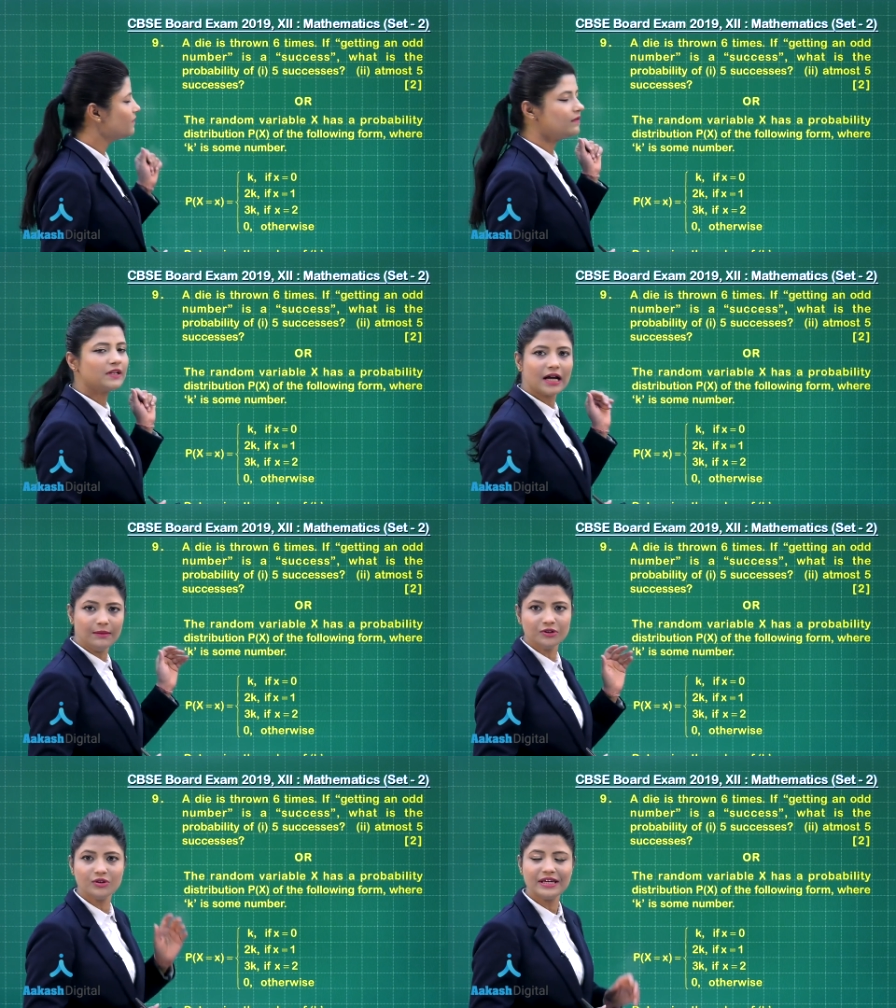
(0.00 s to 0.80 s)
We will
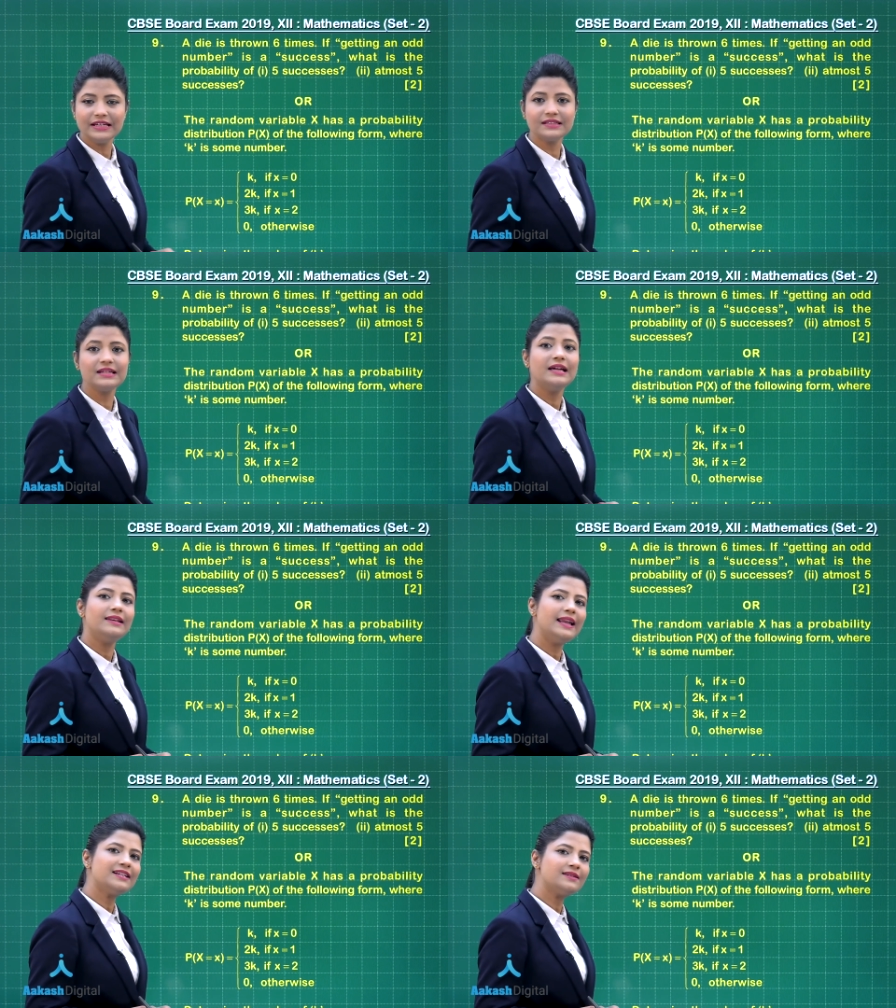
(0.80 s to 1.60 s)
come to this.
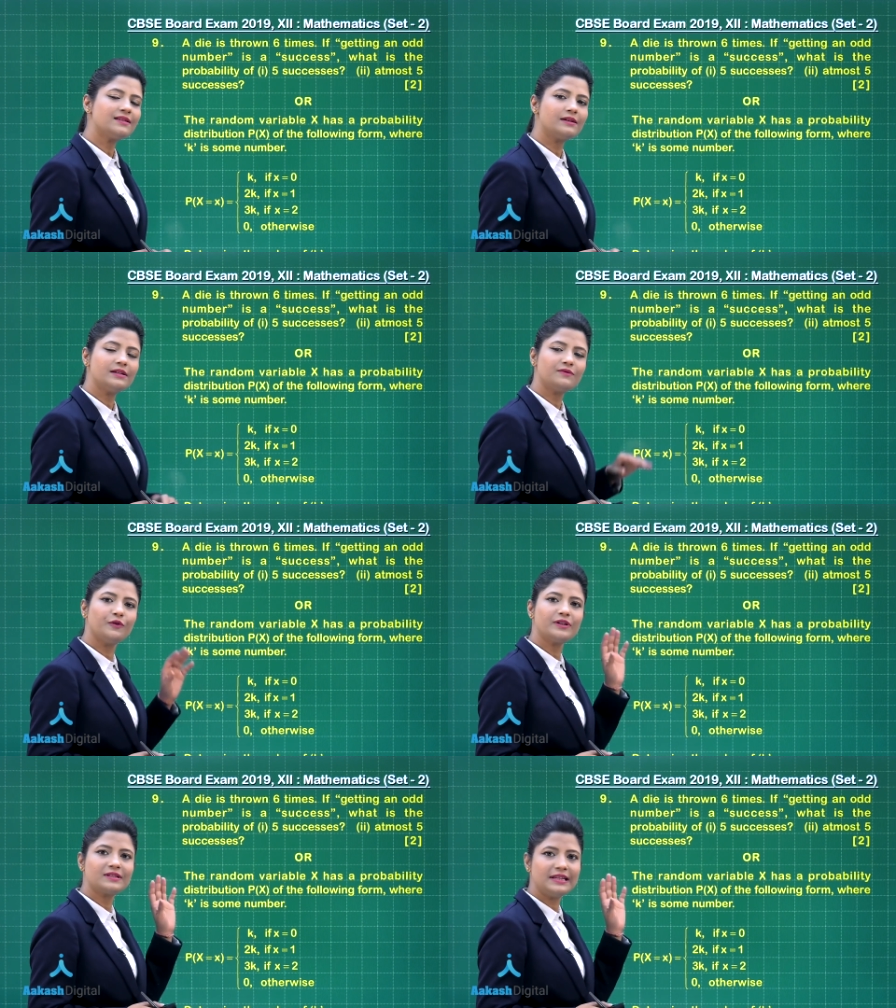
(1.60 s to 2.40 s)
Let's discuss
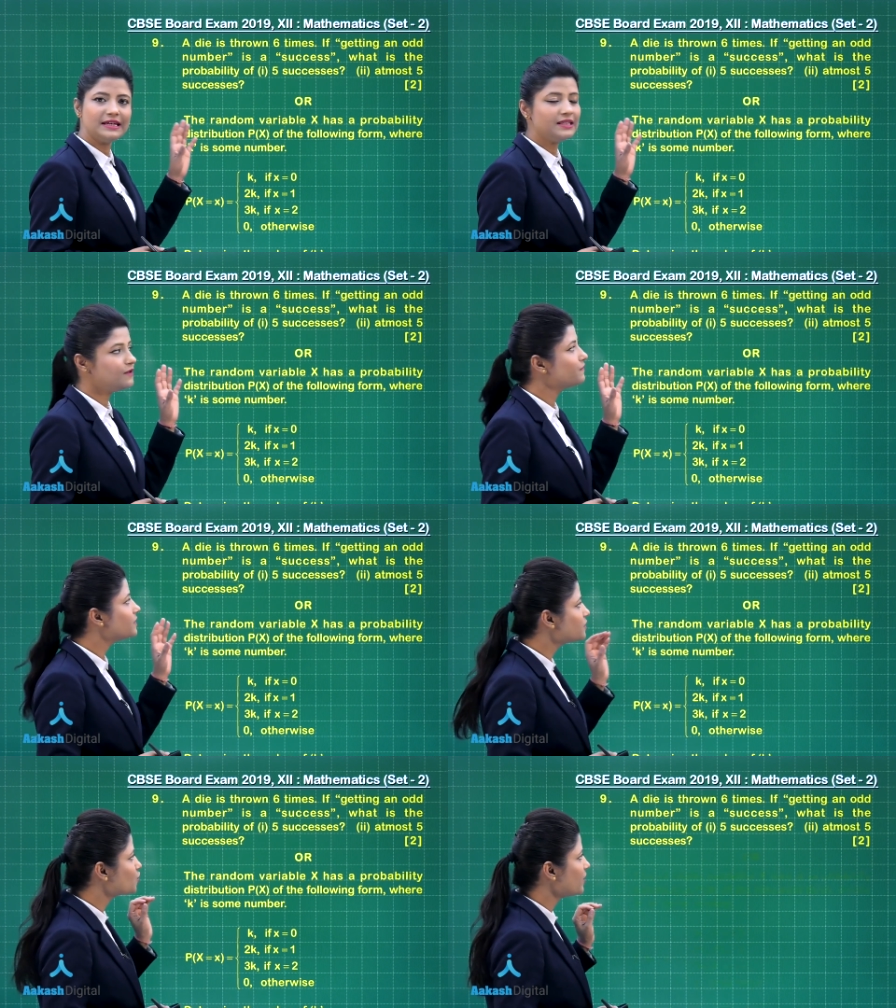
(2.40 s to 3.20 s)
firstly the
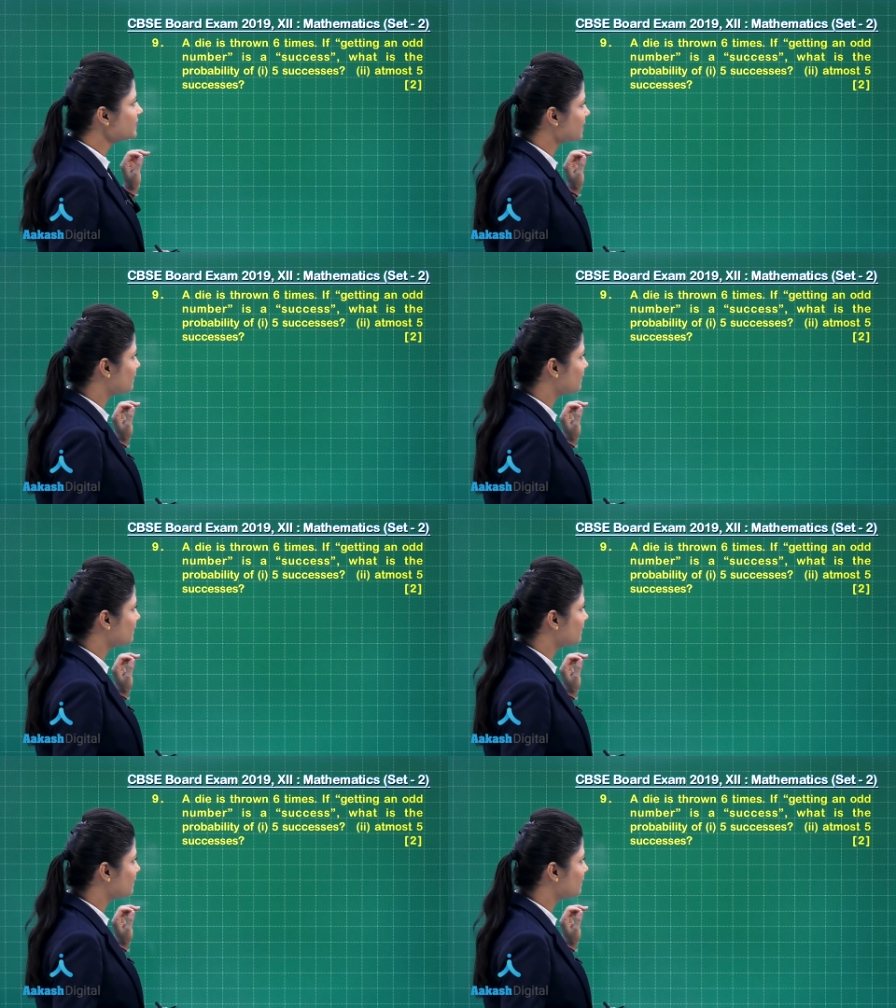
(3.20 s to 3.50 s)
first choice